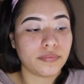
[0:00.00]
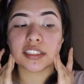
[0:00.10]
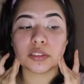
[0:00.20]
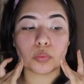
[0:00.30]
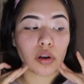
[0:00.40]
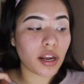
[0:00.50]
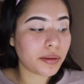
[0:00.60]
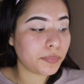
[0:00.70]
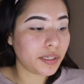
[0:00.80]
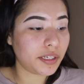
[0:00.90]
This
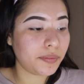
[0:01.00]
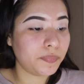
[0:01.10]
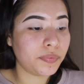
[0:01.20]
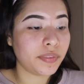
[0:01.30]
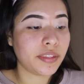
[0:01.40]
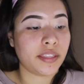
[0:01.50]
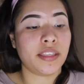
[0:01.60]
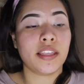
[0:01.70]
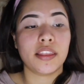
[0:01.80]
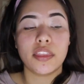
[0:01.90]
primer
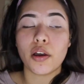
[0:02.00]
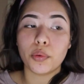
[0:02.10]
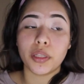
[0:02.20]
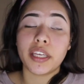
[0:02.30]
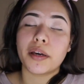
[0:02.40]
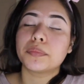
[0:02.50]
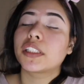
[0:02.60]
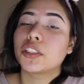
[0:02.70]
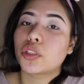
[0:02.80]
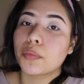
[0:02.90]
not only helps
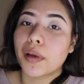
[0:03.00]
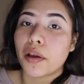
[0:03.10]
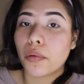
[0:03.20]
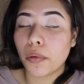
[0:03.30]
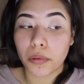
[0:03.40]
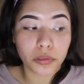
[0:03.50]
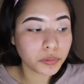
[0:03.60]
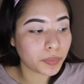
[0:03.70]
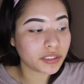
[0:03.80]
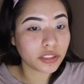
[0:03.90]
control my
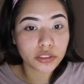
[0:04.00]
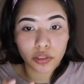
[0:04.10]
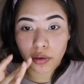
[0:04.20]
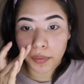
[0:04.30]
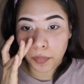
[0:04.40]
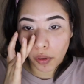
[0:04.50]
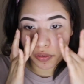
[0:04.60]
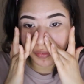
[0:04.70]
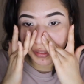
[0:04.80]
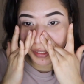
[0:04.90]
oils, but it's also a
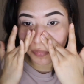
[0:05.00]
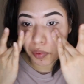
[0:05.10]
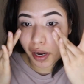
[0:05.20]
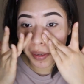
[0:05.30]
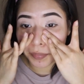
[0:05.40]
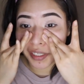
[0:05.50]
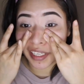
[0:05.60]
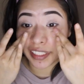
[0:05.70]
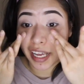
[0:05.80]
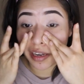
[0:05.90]
pore-filling primer,
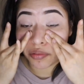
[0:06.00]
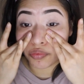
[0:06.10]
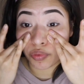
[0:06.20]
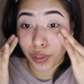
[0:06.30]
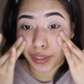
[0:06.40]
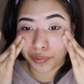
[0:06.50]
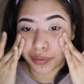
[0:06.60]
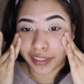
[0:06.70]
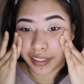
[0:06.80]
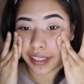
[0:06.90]
and I really,
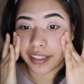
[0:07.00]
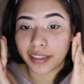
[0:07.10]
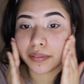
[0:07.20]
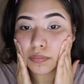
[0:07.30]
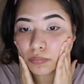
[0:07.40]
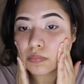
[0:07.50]
really like it.